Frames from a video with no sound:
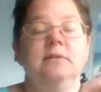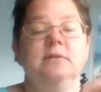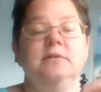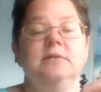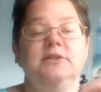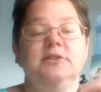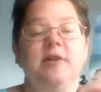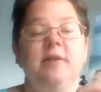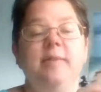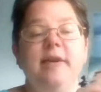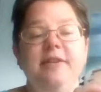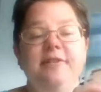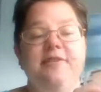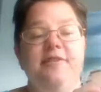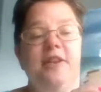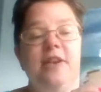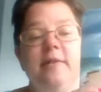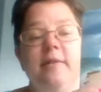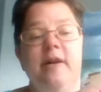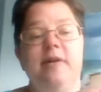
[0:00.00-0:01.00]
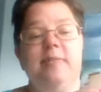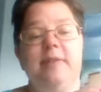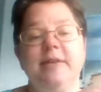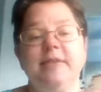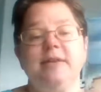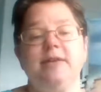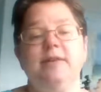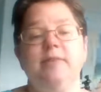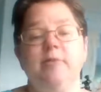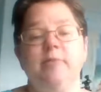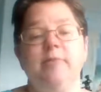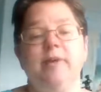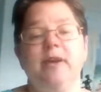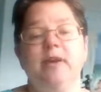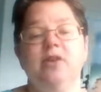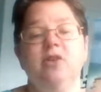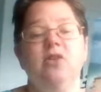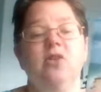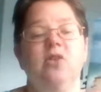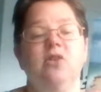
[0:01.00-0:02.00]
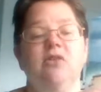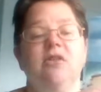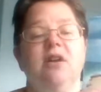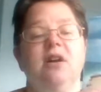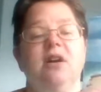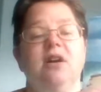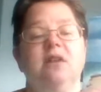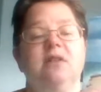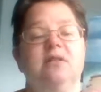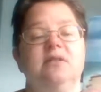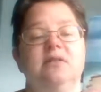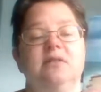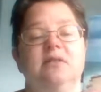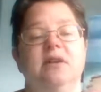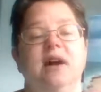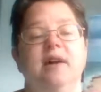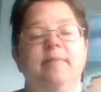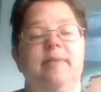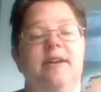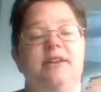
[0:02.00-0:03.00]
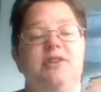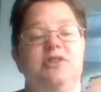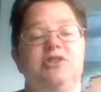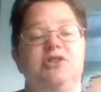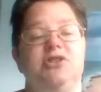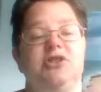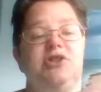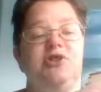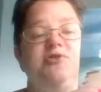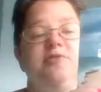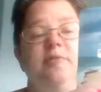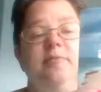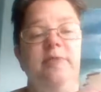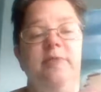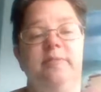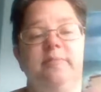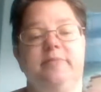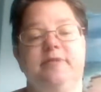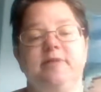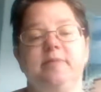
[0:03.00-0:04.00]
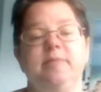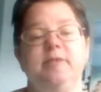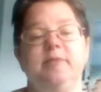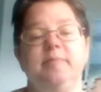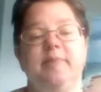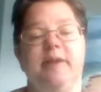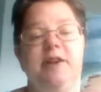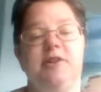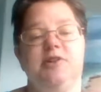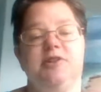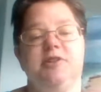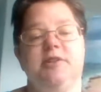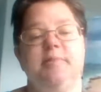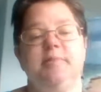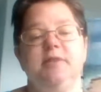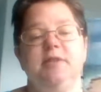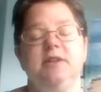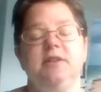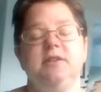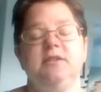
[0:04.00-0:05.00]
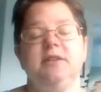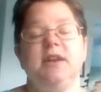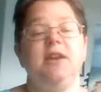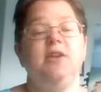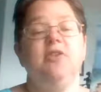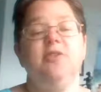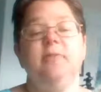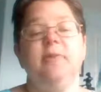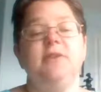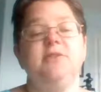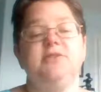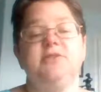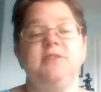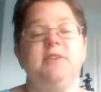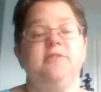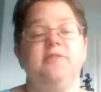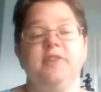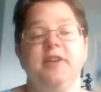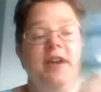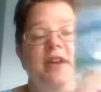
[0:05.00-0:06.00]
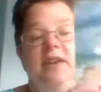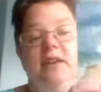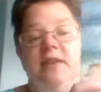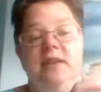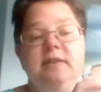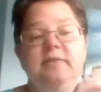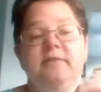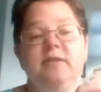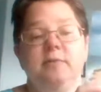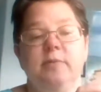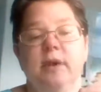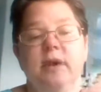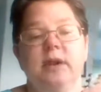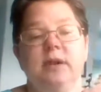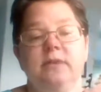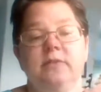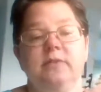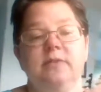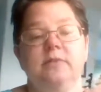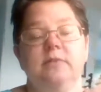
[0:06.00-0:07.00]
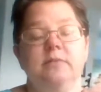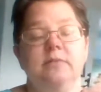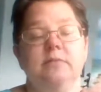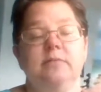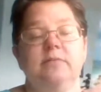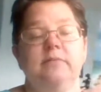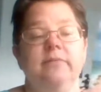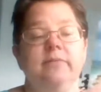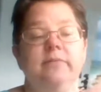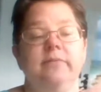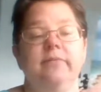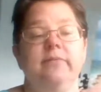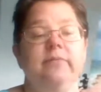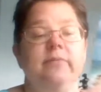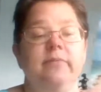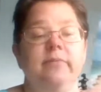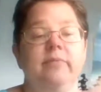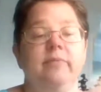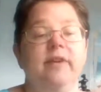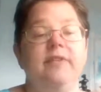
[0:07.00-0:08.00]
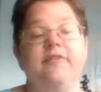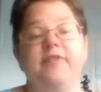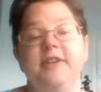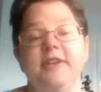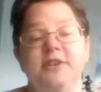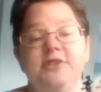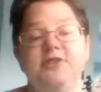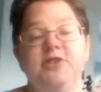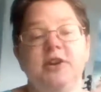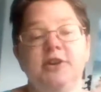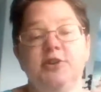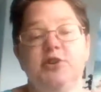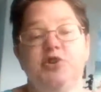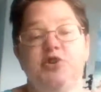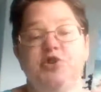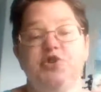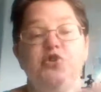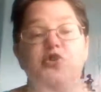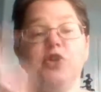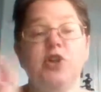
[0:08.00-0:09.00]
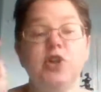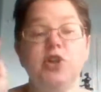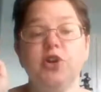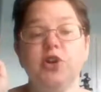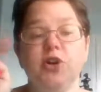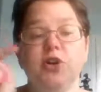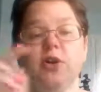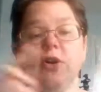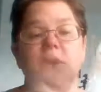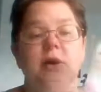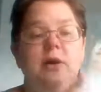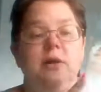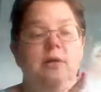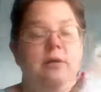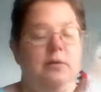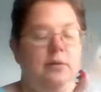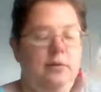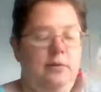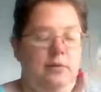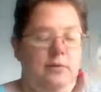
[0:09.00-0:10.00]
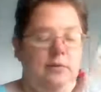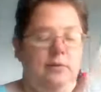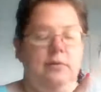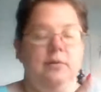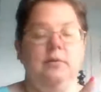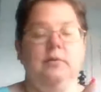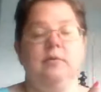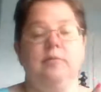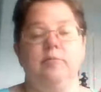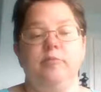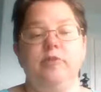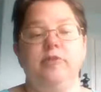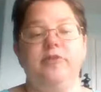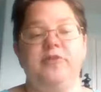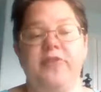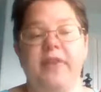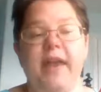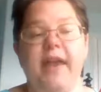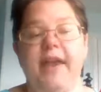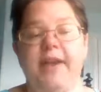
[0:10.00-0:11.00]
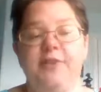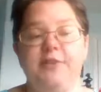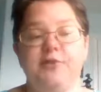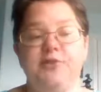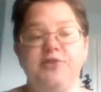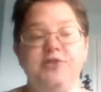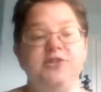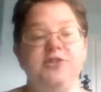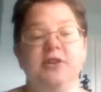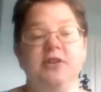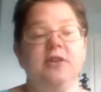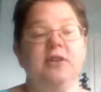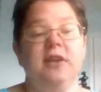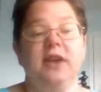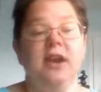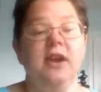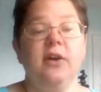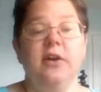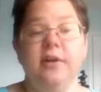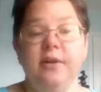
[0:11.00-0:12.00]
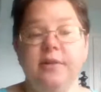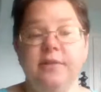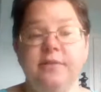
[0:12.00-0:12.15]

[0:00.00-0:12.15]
So I might fiddle around and make the cover bigger, or I might just trim some of the pages up in the inside, or I might just say forget it and leave it the way it is. My friend is not a journaler per se, so she's not going to care.